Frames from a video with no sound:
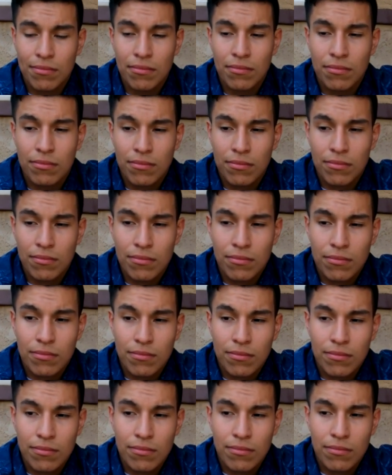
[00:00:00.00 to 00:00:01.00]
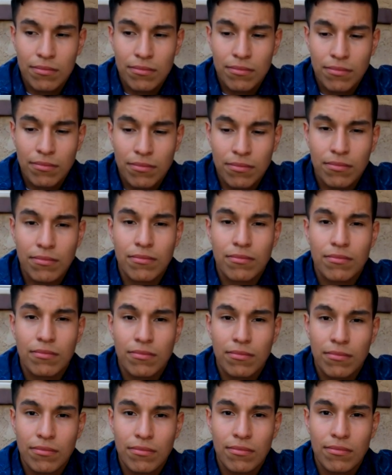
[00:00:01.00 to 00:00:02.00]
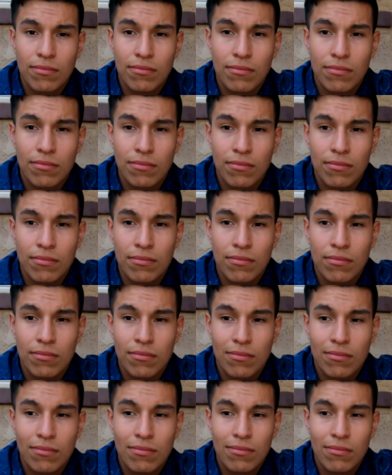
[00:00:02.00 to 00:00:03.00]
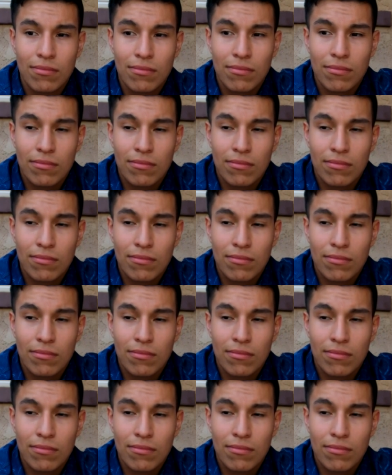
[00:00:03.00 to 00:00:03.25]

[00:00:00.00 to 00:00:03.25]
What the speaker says: The person shown says nothing.